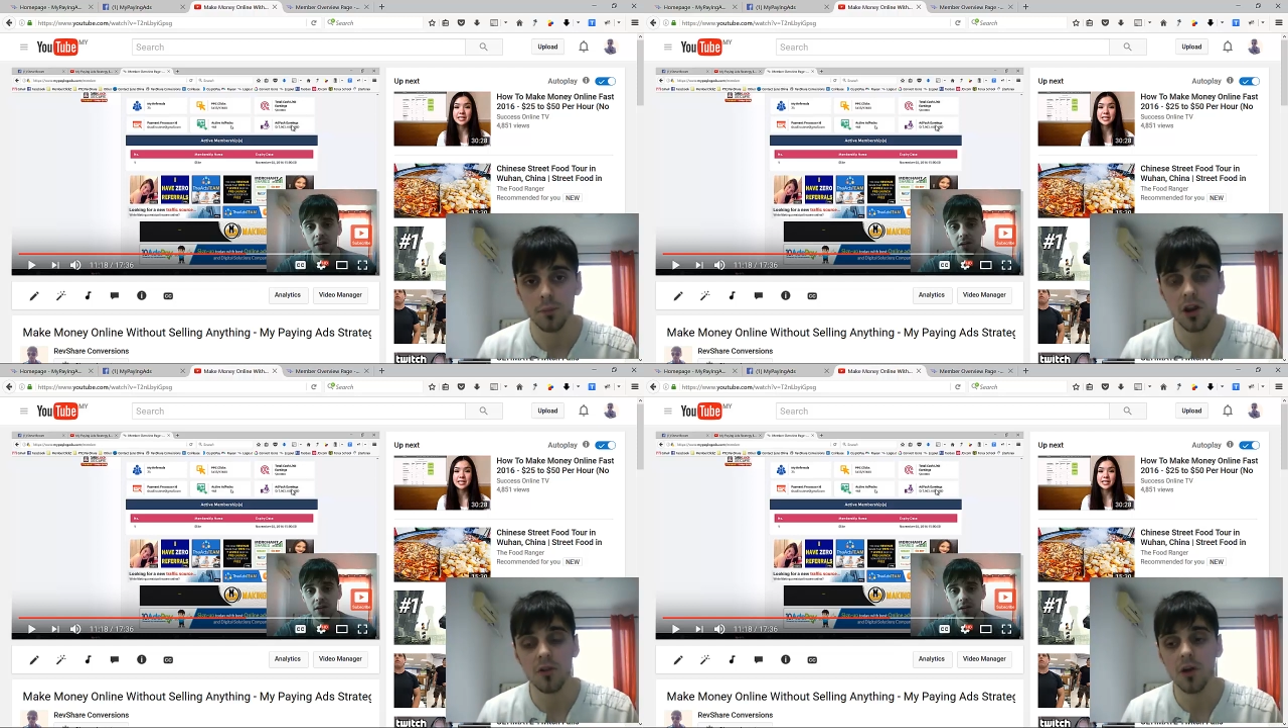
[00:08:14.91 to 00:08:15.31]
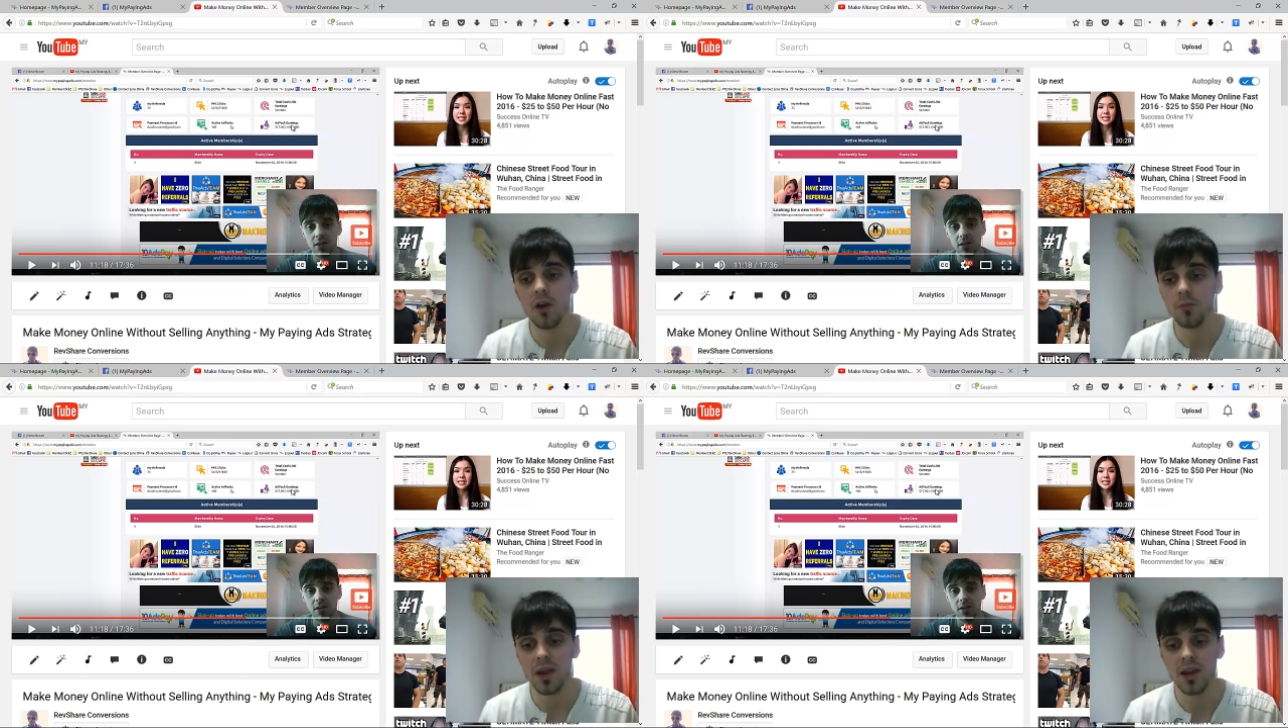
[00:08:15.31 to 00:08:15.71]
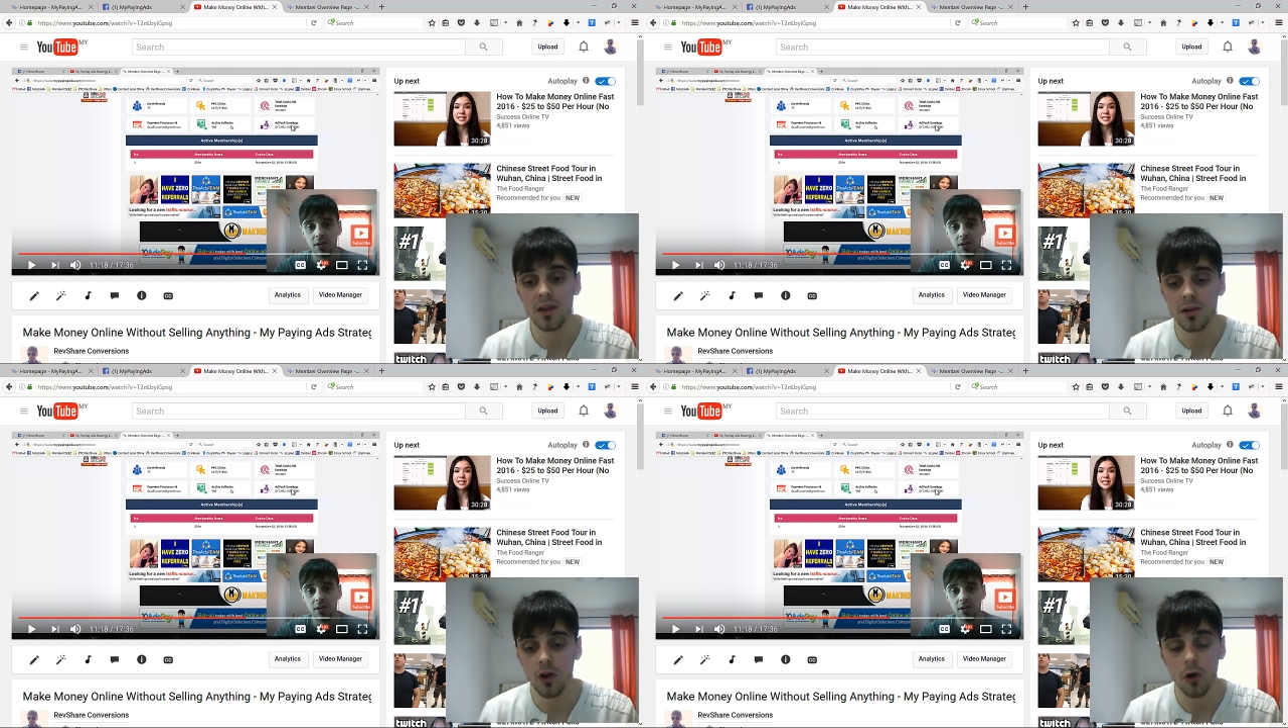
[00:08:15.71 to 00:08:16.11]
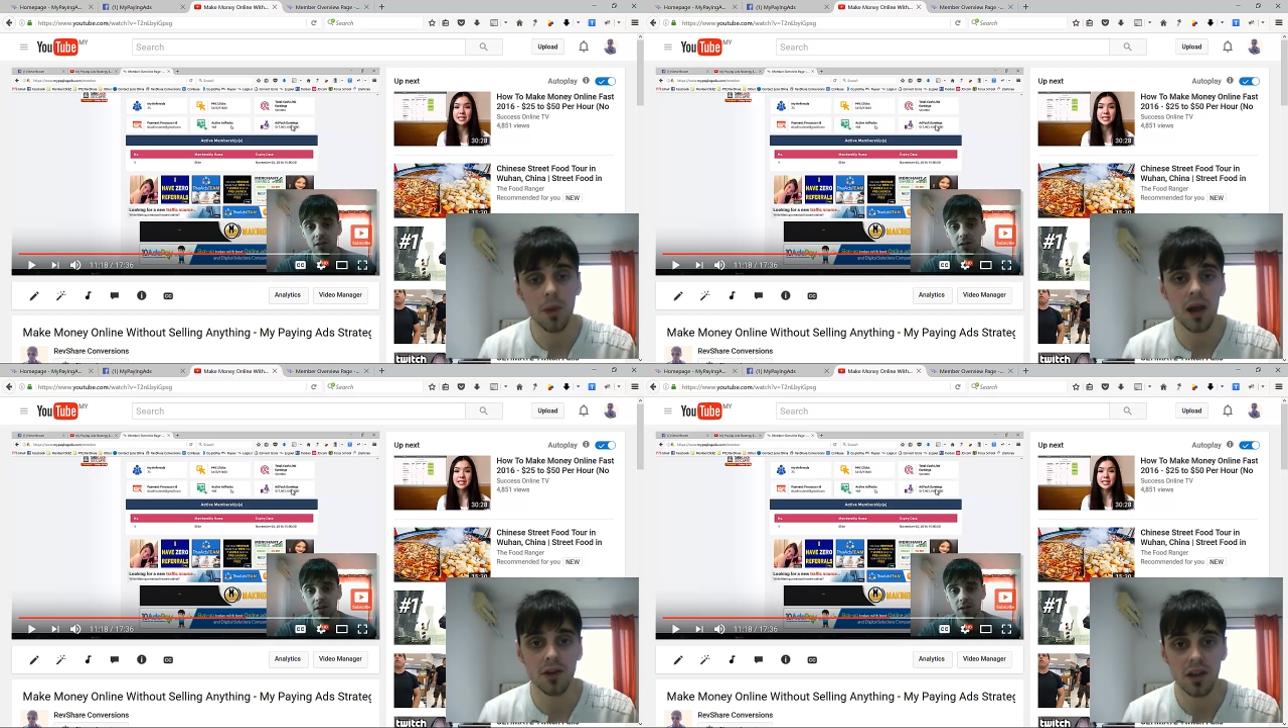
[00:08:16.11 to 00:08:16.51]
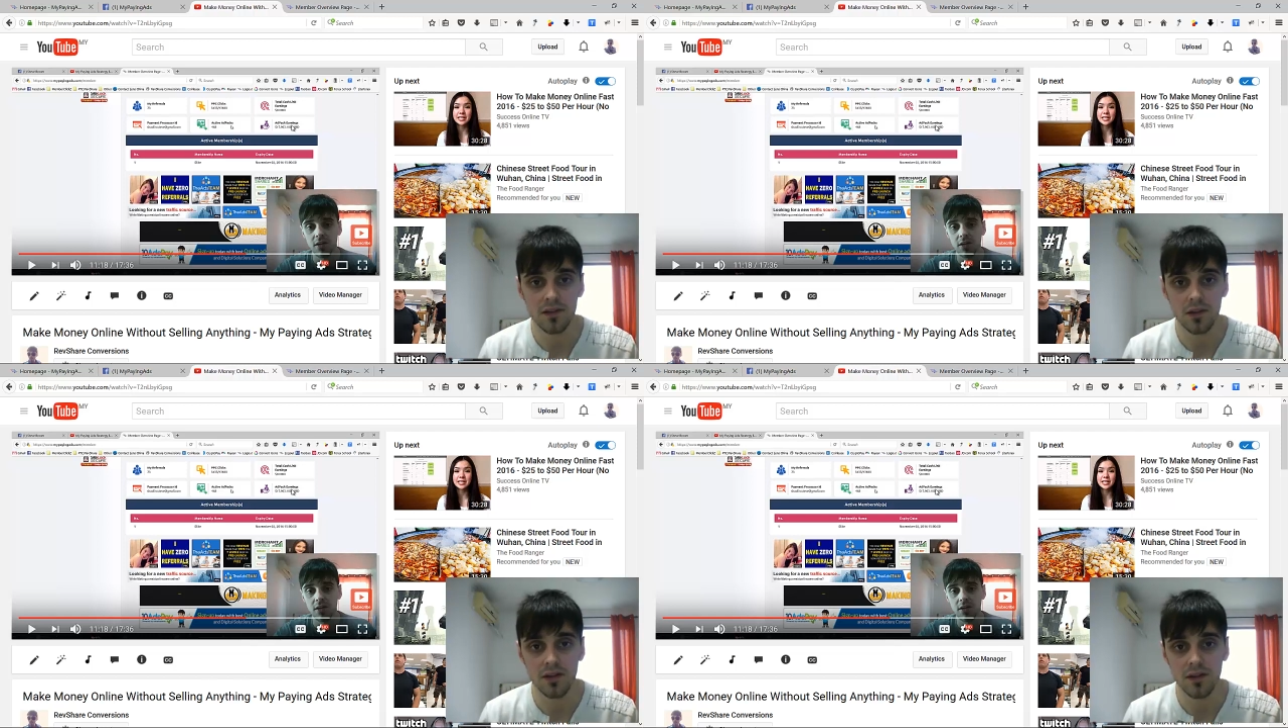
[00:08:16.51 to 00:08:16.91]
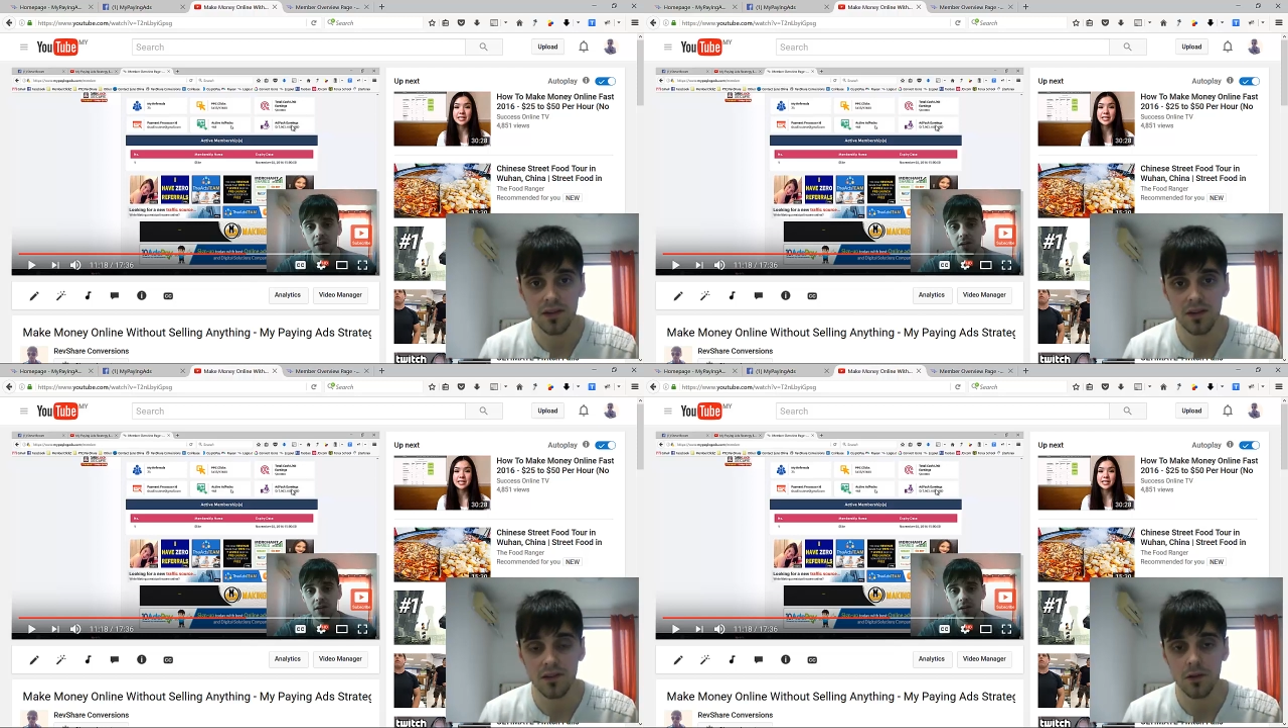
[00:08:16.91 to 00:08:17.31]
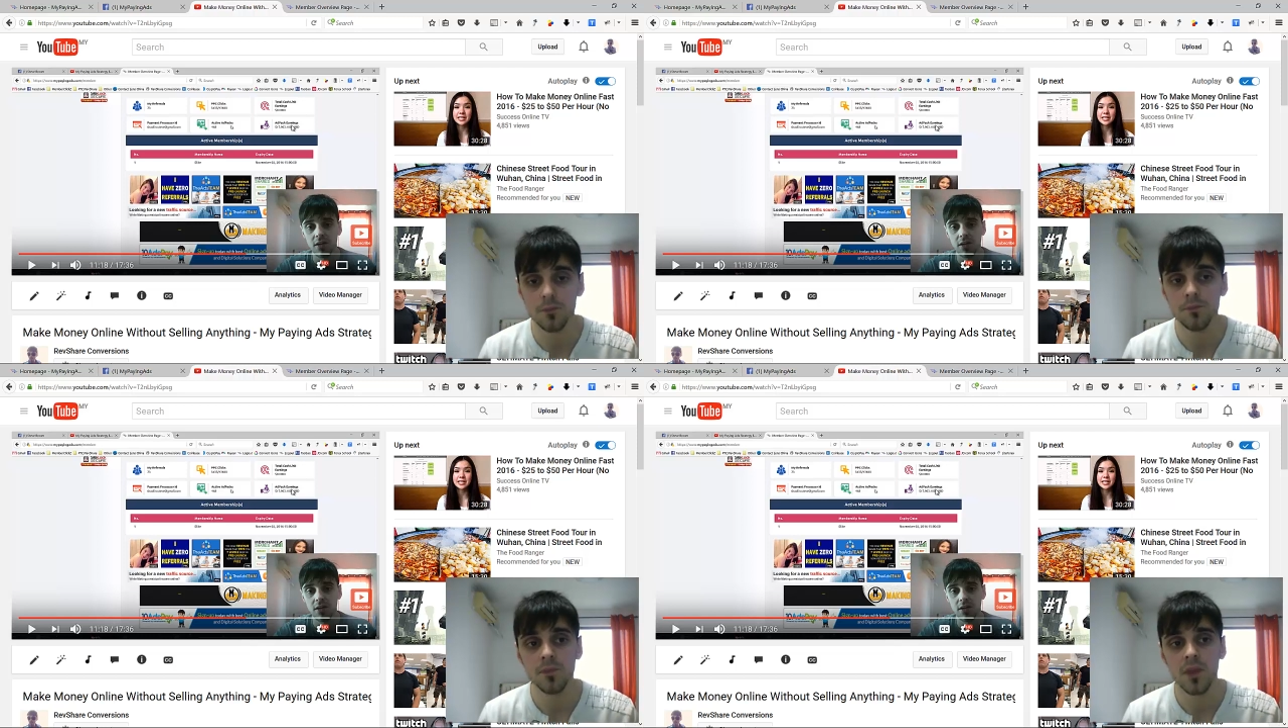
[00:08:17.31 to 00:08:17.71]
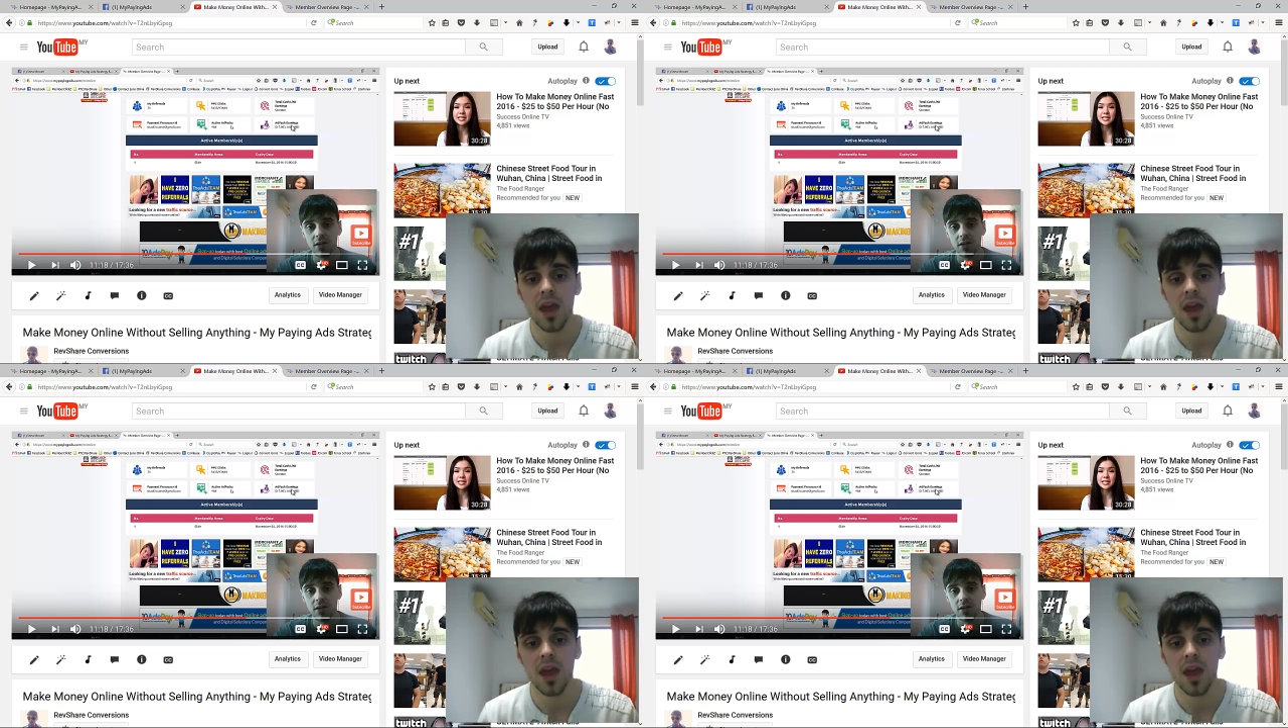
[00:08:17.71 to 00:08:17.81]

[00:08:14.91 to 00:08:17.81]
But I've been compounding inside the system,